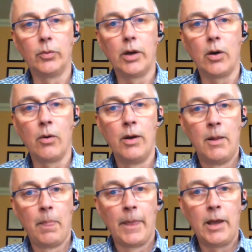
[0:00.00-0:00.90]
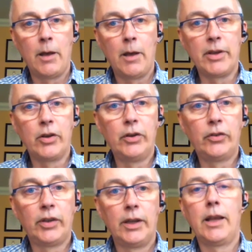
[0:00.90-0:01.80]
as well,
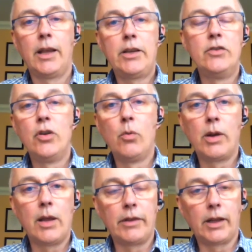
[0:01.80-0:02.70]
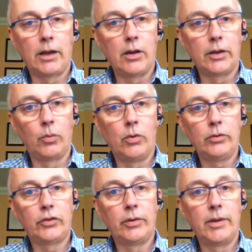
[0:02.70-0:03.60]
because they can do whatever the clients
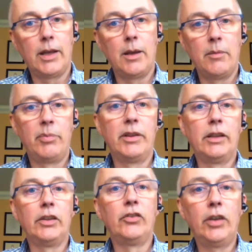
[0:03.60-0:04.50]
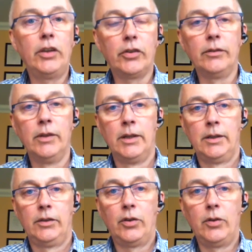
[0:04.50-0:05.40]
want, but the decision
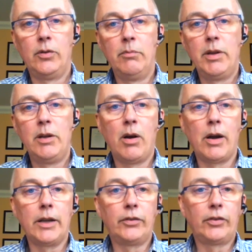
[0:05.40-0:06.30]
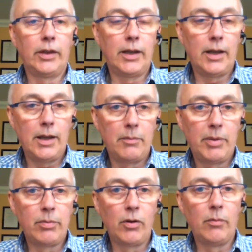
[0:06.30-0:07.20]
to minimise
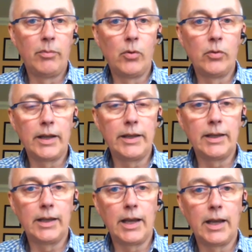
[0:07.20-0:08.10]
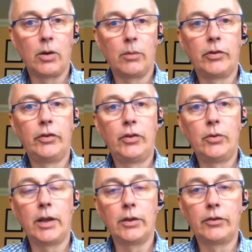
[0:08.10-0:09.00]
people on board a helicopter is
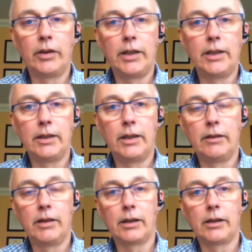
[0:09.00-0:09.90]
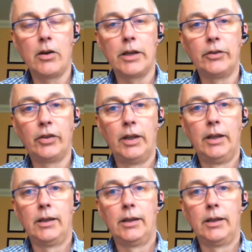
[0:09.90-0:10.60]
still down to the client.